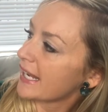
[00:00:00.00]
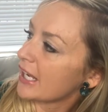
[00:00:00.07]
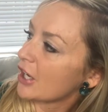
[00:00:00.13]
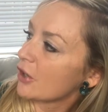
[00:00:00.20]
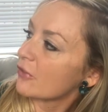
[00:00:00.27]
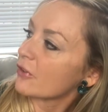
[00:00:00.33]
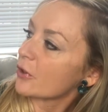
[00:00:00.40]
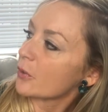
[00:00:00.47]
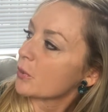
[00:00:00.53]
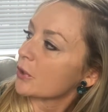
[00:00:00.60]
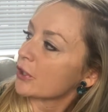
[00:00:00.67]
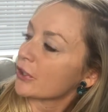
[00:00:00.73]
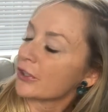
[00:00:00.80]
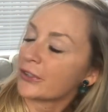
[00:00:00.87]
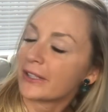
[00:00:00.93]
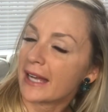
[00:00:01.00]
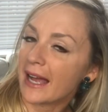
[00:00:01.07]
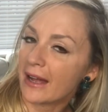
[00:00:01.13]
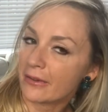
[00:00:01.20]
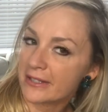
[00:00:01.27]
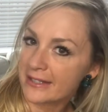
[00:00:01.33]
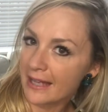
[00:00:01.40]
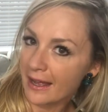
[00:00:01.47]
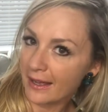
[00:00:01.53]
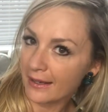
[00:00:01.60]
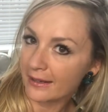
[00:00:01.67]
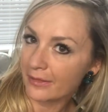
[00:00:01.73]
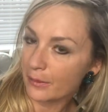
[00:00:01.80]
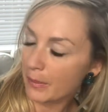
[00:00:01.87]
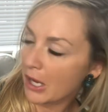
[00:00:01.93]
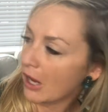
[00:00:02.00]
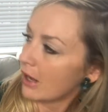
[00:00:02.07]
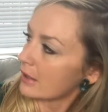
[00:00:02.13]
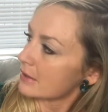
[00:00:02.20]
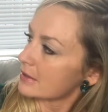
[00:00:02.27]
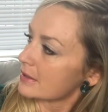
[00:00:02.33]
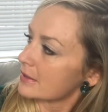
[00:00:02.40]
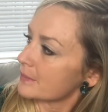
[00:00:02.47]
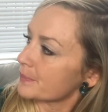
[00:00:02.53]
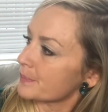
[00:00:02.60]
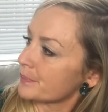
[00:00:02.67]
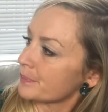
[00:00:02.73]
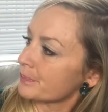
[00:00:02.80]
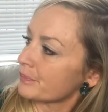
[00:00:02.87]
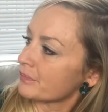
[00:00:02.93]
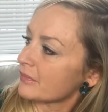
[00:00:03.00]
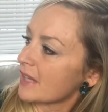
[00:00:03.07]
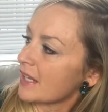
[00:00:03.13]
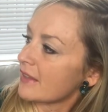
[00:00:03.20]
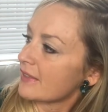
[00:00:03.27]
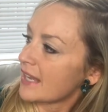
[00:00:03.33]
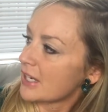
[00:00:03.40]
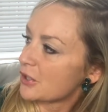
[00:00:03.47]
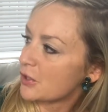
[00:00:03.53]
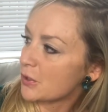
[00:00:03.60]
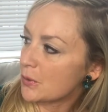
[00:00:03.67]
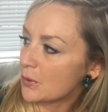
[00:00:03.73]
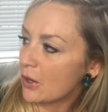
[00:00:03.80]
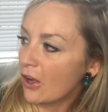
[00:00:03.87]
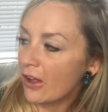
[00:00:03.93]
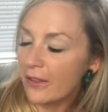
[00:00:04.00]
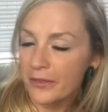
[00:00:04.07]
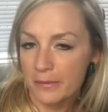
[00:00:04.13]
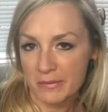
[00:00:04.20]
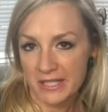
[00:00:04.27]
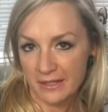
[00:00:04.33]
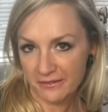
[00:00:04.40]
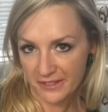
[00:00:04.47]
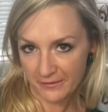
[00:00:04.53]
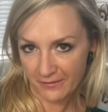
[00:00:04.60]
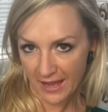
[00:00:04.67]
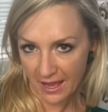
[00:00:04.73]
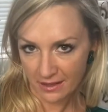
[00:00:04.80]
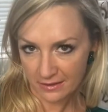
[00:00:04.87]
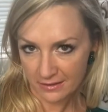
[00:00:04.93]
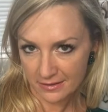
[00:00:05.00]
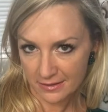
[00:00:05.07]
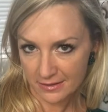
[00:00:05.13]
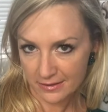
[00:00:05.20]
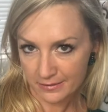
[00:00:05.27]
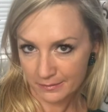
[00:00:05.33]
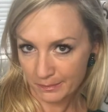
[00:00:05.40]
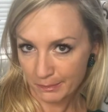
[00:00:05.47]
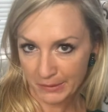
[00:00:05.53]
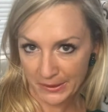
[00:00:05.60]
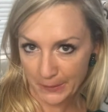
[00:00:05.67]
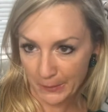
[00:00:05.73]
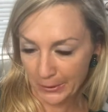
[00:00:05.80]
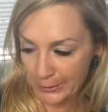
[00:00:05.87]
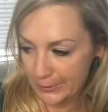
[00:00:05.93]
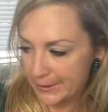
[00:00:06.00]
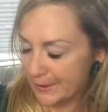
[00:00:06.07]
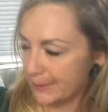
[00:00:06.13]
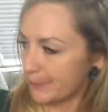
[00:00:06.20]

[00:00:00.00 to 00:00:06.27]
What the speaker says: over the world outside the box. They too called themselves facts, but they weren't.